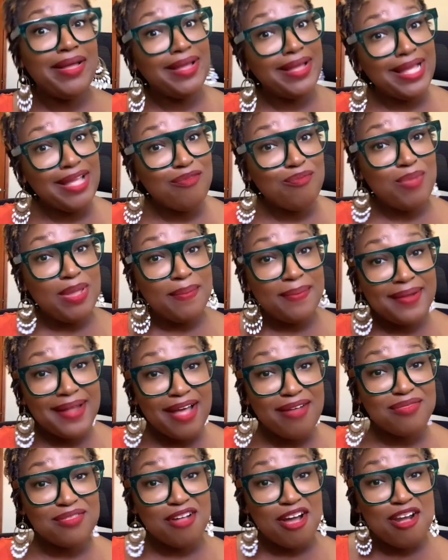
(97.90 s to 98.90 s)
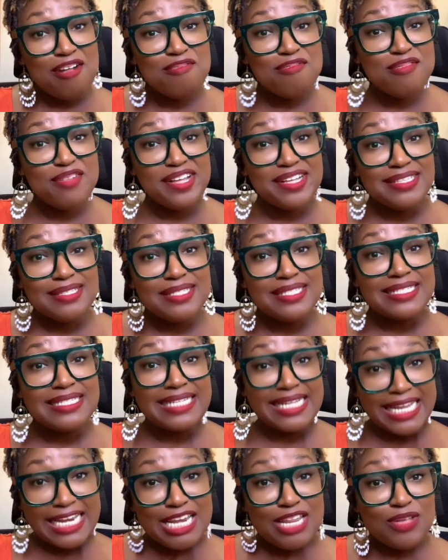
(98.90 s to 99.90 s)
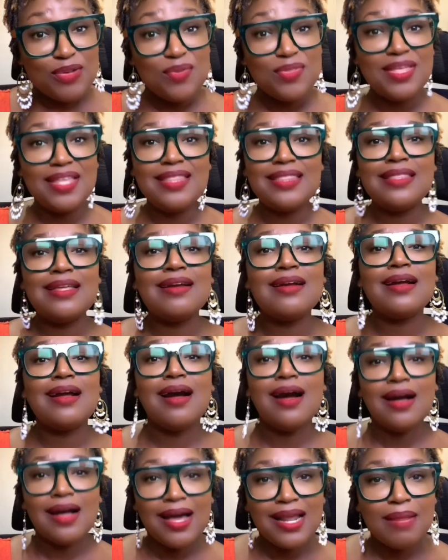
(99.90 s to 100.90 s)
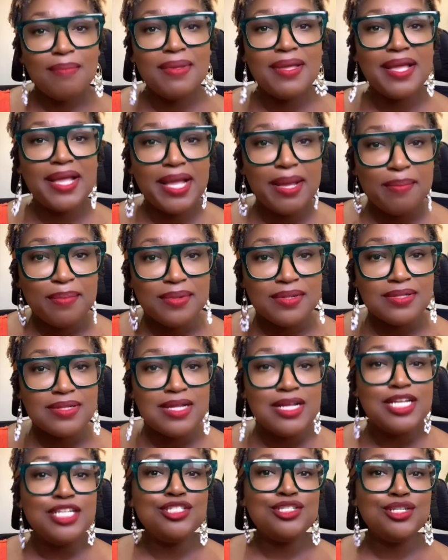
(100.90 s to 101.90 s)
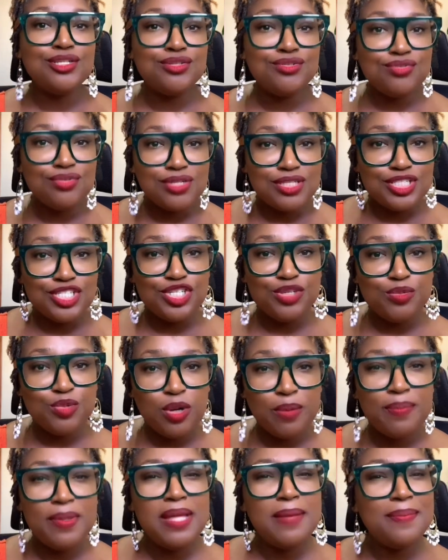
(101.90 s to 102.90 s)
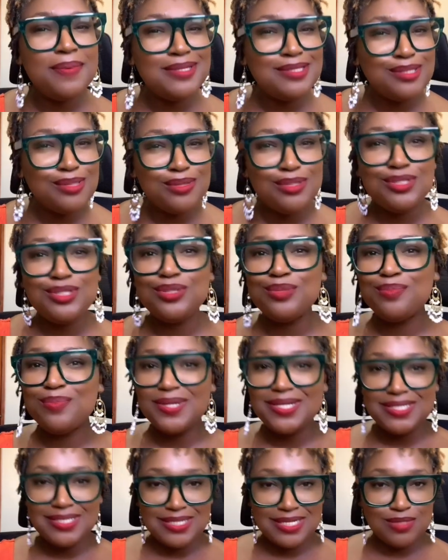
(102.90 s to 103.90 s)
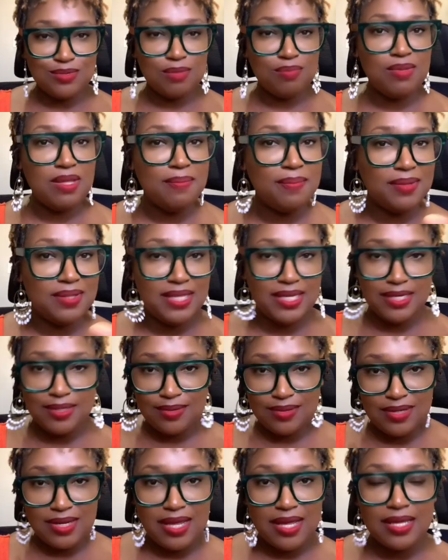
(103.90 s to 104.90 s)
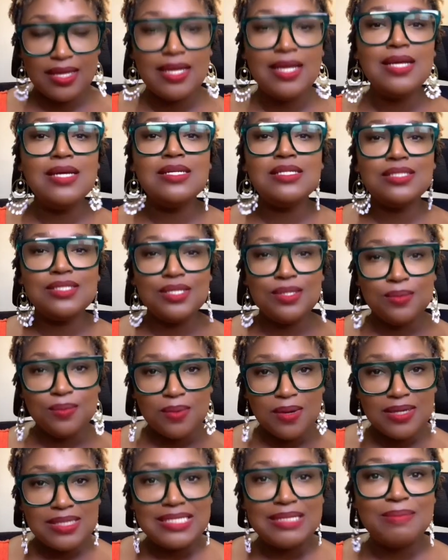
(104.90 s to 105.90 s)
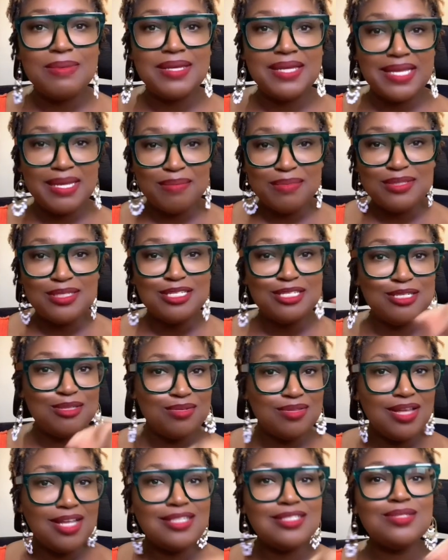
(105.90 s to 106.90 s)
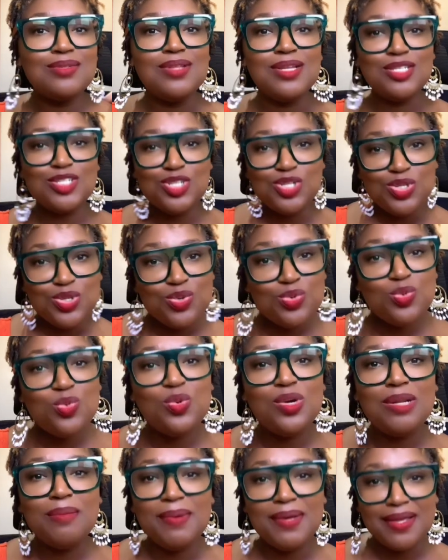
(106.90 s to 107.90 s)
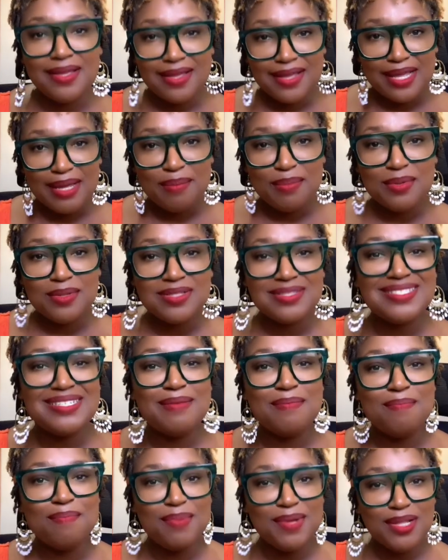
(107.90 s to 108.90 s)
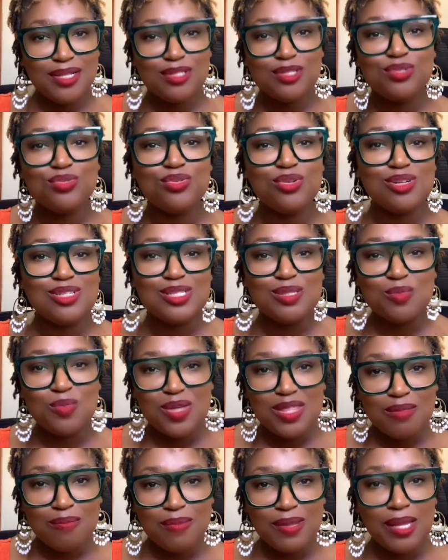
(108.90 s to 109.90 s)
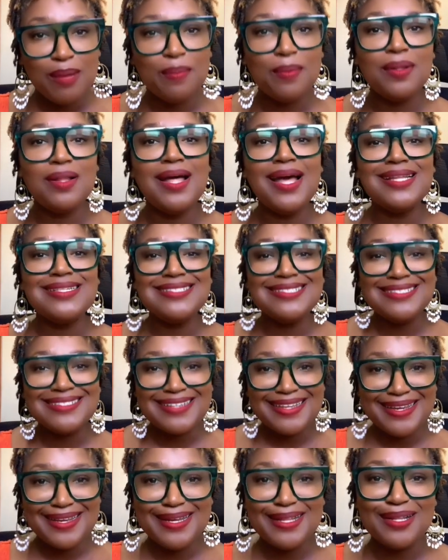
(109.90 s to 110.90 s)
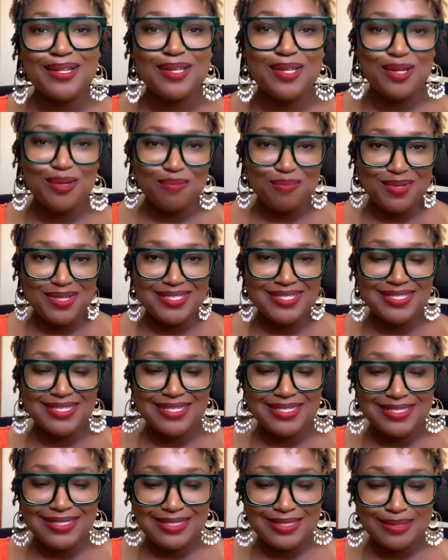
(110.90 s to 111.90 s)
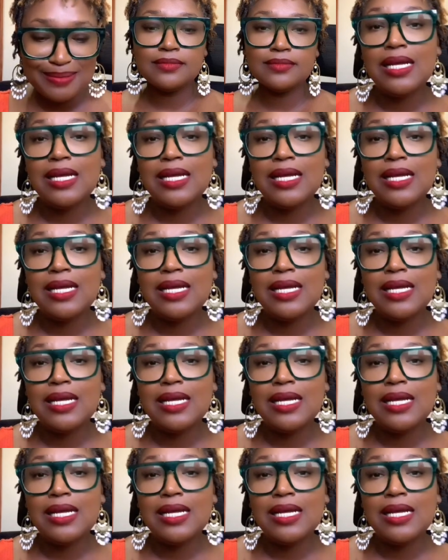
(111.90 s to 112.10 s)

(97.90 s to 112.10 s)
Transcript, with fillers: if people have confidence in you, then they're gonna be able to trust you more. People don't do business with people they don't like. So you want to be able to do that so that you will be able to build trust with people and scale your business.